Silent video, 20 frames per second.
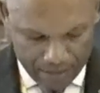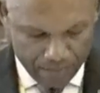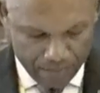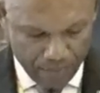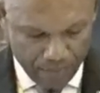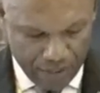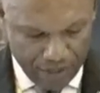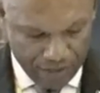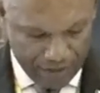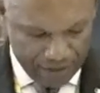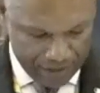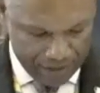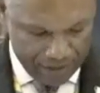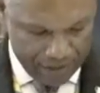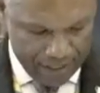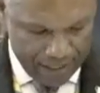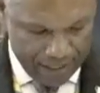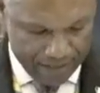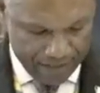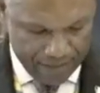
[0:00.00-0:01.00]

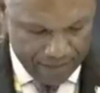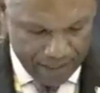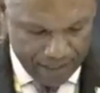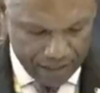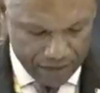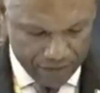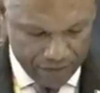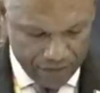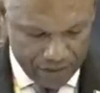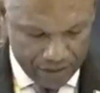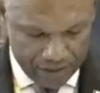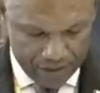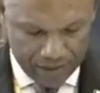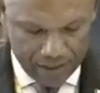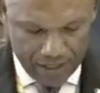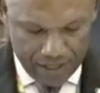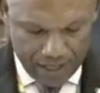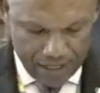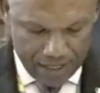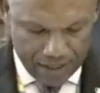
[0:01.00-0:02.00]
previously his first
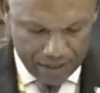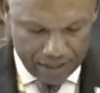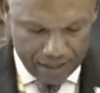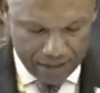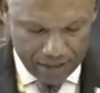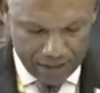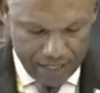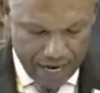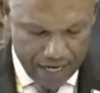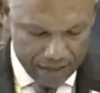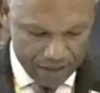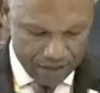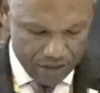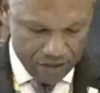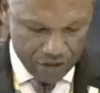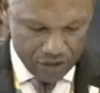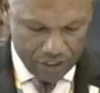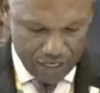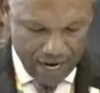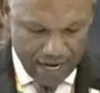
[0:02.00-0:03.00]

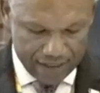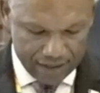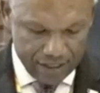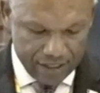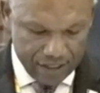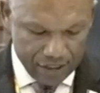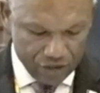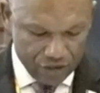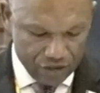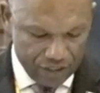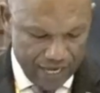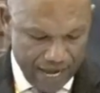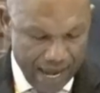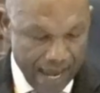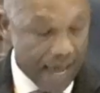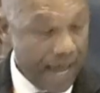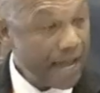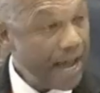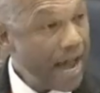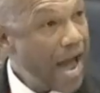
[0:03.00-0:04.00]
testosterone shot, "To this
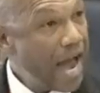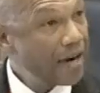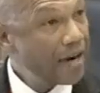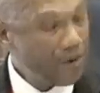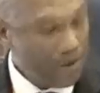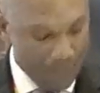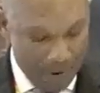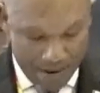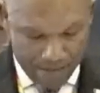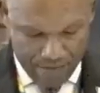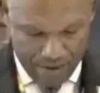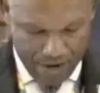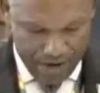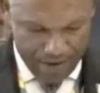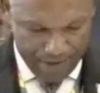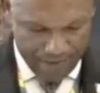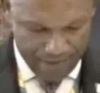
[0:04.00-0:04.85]
day, I remember